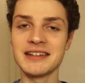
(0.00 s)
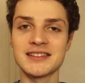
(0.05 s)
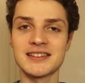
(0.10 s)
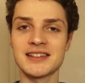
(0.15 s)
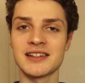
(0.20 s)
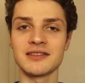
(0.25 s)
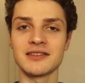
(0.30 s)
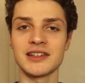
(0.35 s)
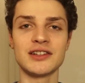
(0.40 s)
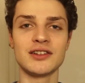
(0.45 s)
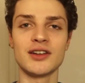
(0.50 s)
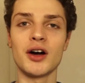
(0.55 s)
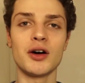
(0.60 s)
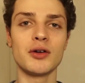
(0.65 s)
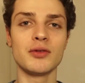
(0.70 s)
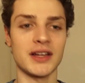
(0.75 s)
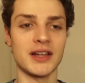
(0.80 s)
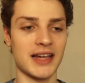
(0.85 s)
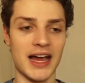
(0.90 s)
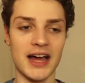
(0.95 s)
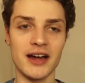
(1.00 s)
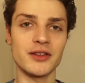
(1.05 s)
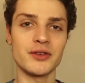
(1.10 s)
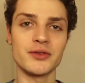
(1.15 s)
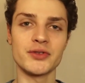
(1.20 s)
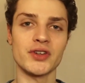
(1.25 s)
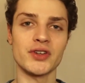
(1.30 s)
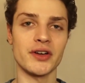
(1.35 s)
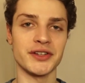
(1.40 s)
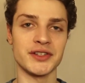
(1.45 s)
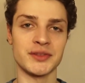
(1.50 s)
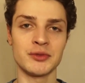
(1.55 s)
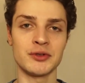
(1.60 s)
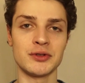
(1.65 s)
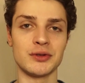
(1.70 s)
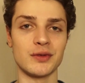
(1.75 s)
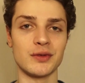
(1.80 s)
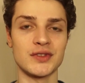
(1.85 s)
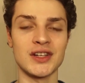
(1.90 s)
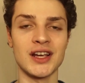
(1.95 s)
instantly know like how to use all his
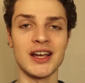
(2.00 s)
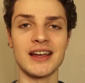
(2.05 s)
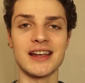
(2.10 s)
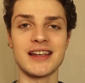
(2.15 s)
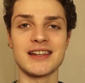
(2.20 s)
moves.